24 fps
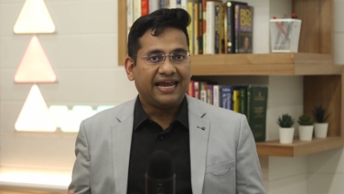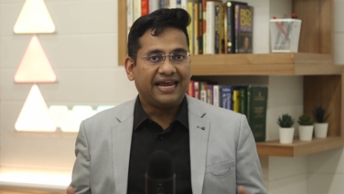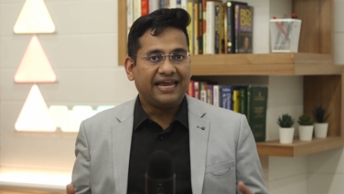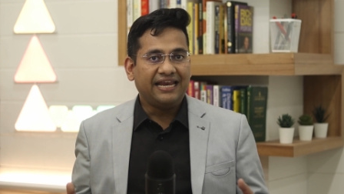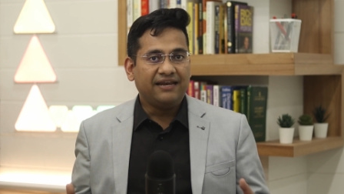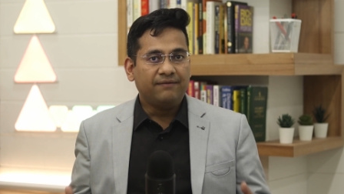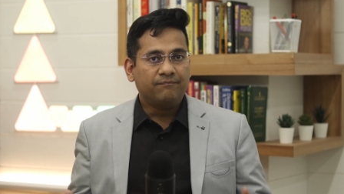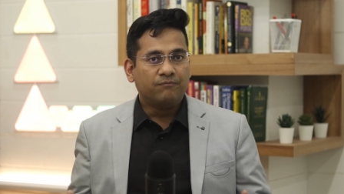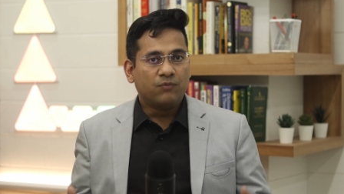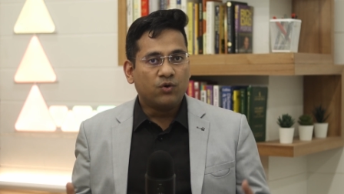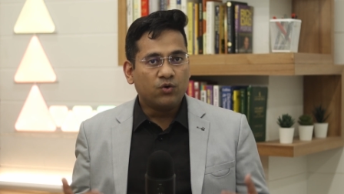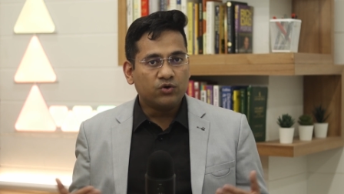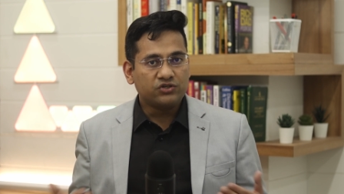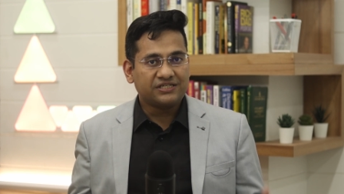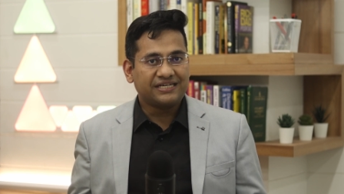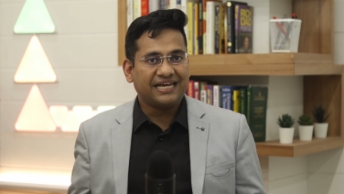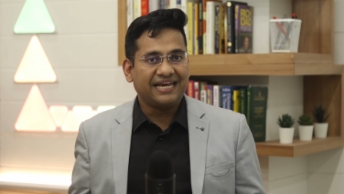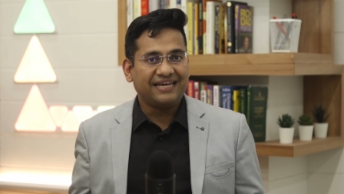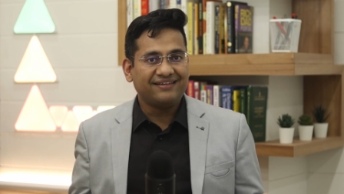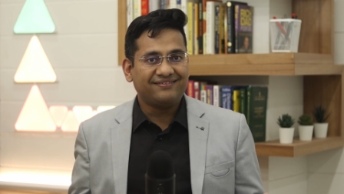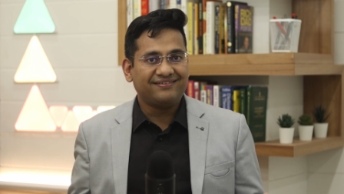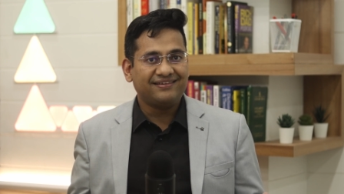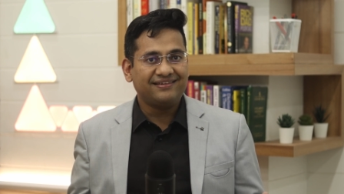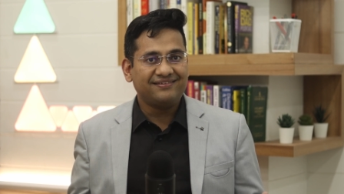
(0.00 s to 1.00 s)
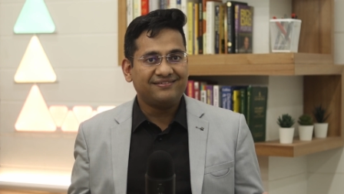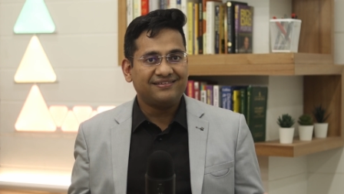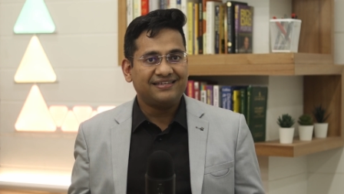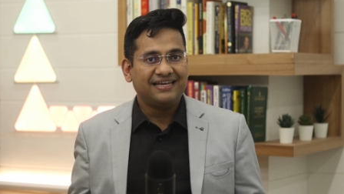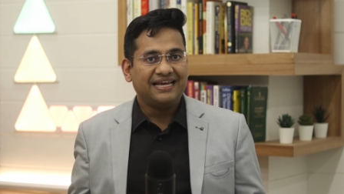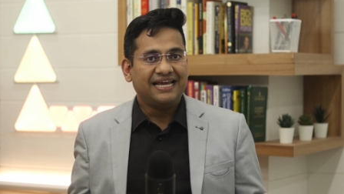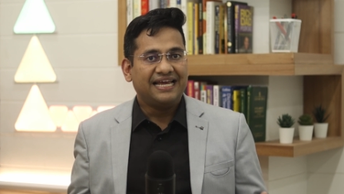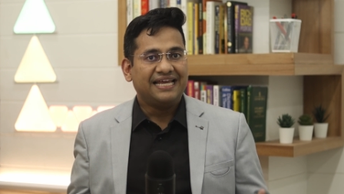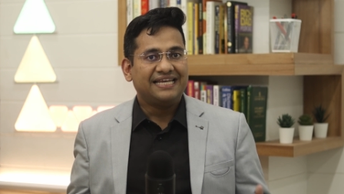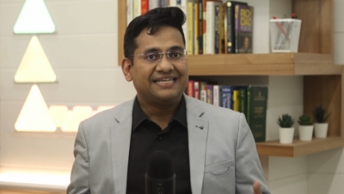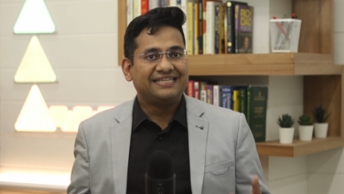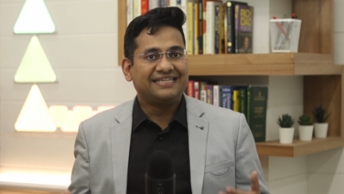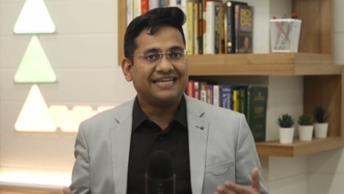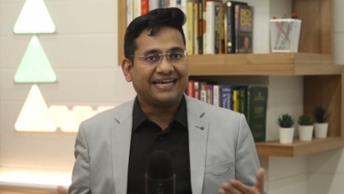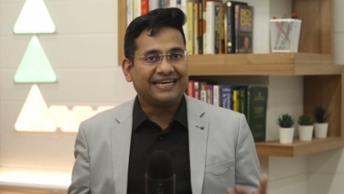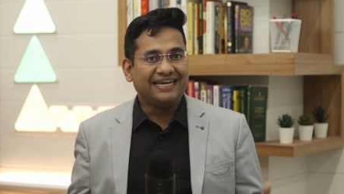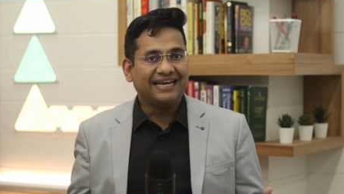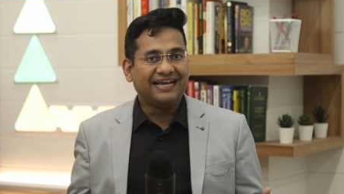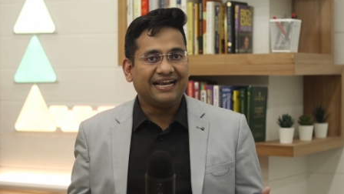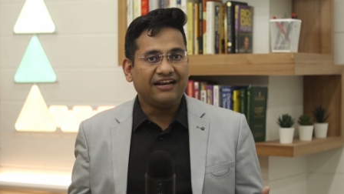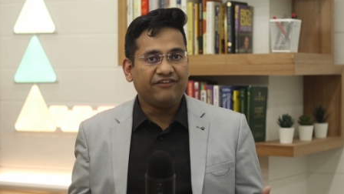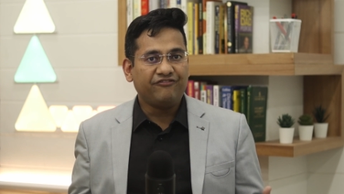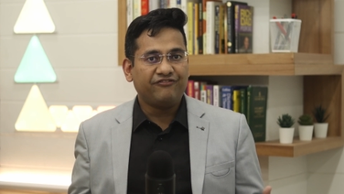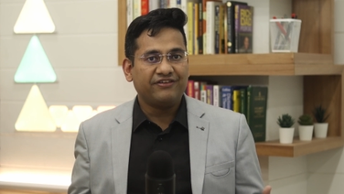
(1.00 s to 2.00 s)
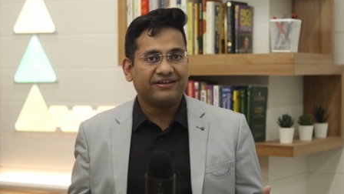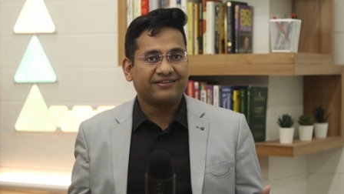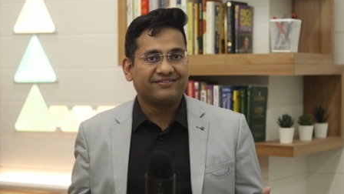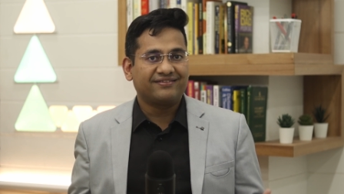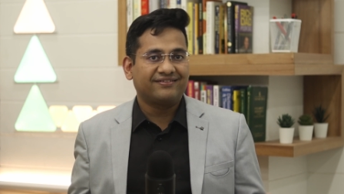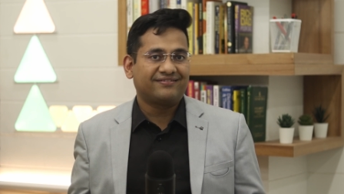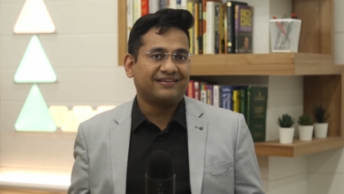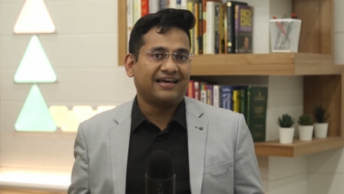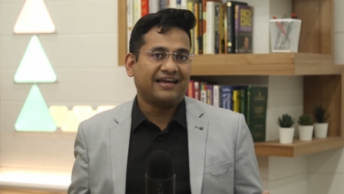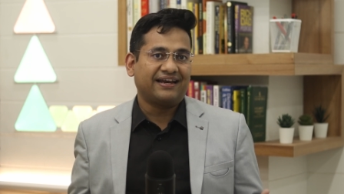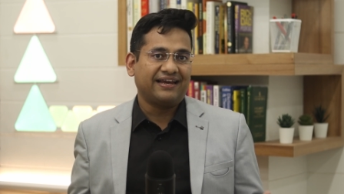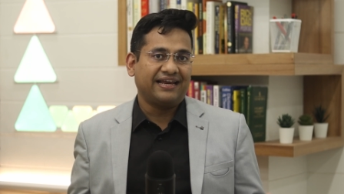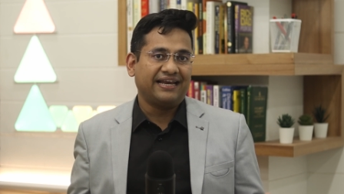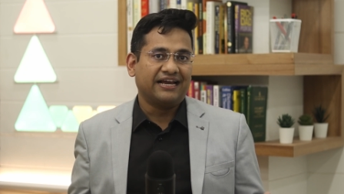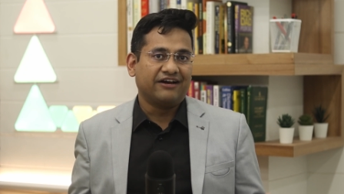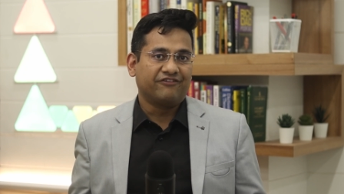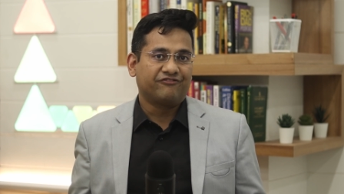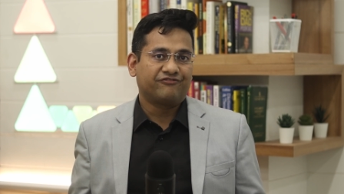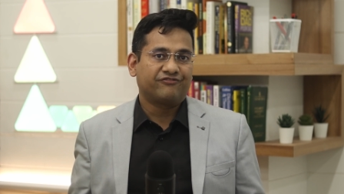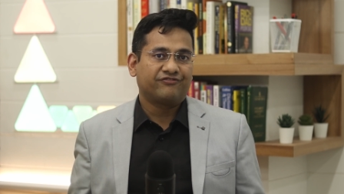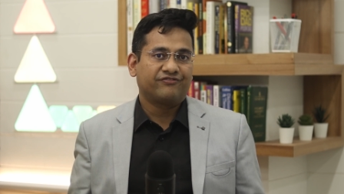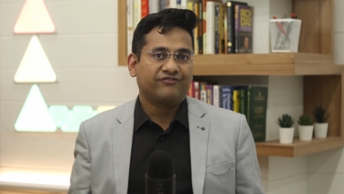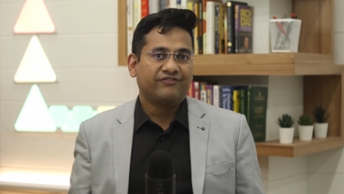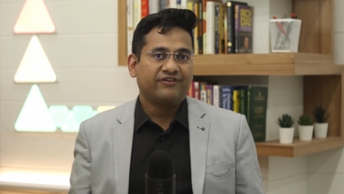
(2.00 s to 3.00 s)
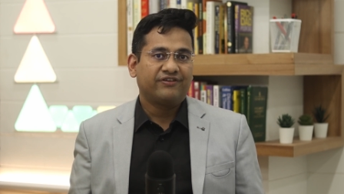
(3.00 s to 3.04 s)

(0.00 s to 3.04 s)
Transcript: In most cases, technical fixes are enough.